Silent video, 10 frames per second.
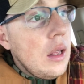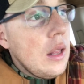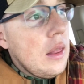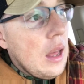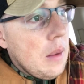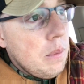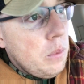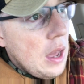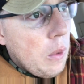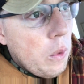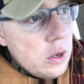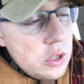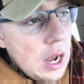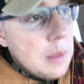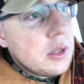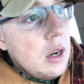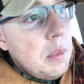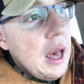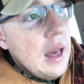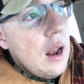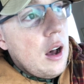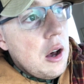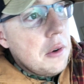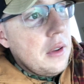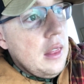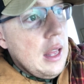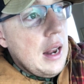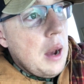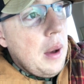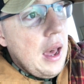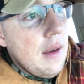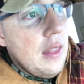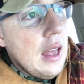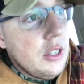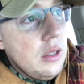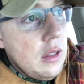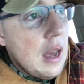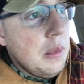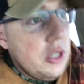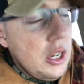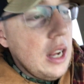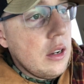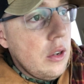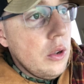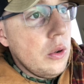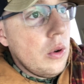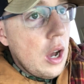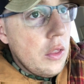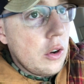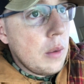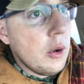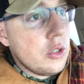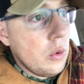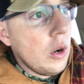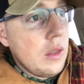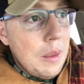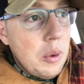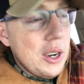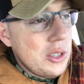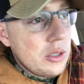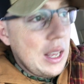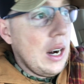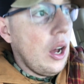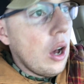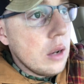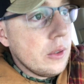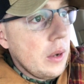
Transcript: That one job's going to pay it off, and then now I have that machine to do other commercial work, and the pressure's kind of off.